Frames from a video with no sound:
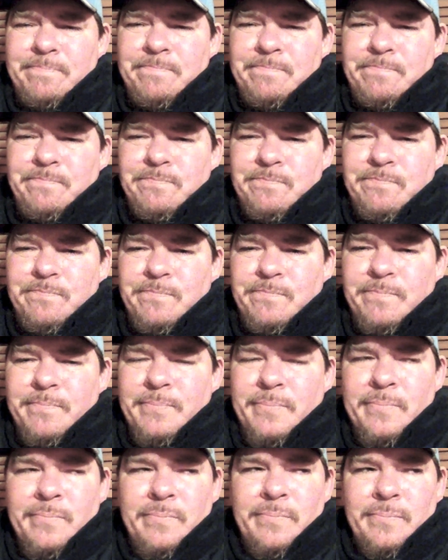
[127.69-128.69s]

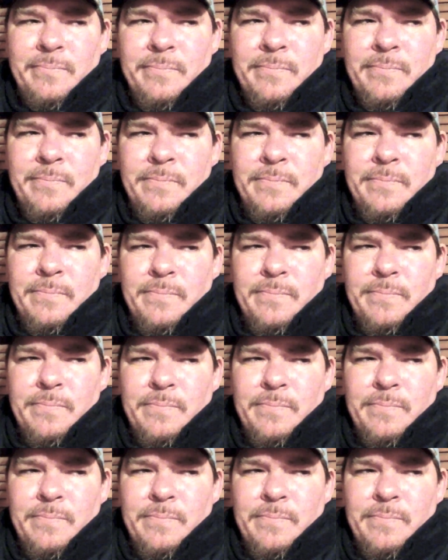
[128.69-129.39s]
(silence)